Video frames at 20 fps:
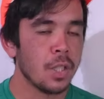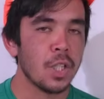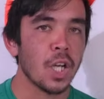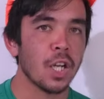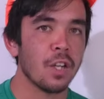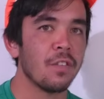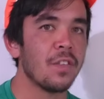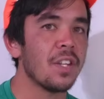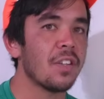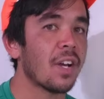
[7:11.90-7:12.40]
none
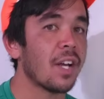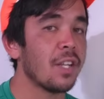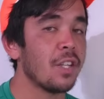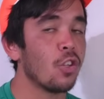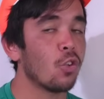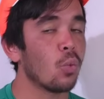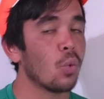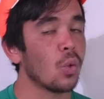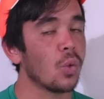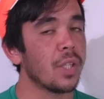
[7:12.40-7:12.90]
of these
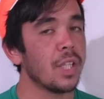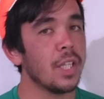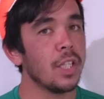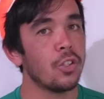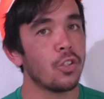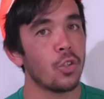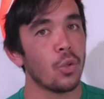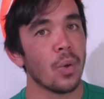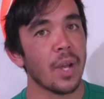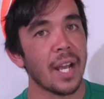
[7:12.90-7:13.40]
ideas will
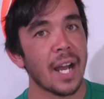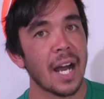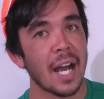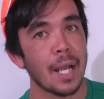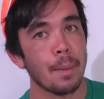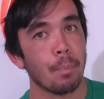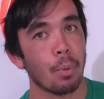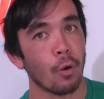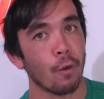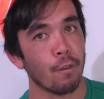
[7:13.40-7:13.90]
lead to a
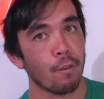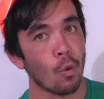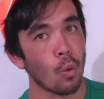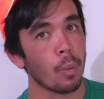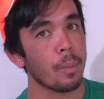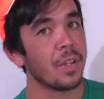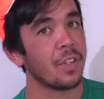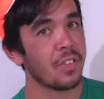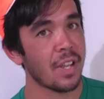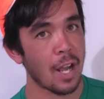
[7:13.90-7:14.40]
high performance